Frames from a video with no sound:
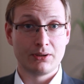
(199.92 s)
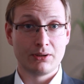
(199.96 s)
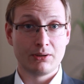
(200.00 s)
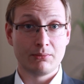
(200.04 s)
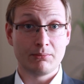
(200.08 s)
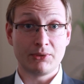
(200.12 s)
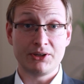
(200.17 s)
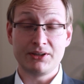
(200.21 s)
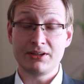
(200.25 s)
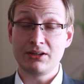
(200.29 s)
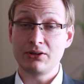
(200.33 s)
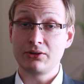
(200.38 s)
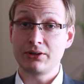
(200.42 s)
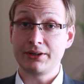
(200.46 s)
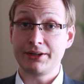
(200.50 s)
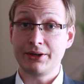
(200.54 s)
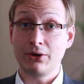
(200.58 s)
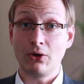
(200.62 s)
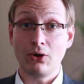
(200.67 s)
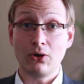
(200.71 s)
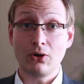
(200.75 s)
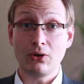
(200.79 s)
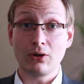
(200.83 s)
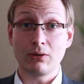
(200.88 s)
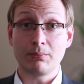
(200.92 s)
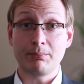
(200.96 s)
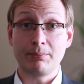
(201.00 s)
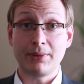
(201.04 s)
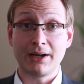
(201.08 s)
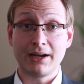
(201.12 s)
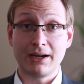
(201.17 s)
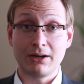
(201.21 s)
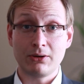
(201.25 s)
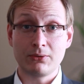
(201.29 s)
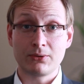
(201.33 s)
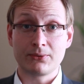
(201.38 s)
But nearly all
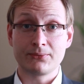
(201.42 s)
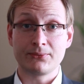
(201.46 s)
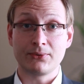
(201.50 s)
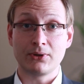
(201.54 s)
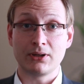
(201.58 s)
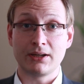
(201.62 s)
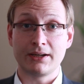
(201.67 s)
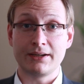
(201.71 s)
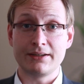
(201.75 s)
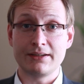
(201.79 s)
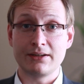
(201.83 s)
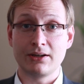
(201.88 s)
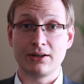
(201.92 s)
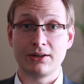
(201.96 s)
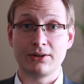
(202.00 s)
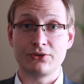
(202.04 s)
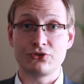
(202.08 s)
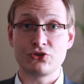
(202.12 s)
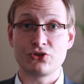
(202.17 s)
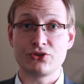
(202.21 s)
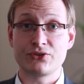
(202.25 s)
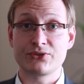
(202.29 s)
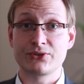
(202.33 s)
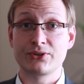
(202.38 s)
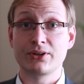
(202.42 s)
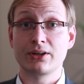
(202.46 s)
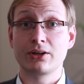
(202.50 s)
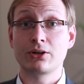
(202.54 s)
powerful ideologies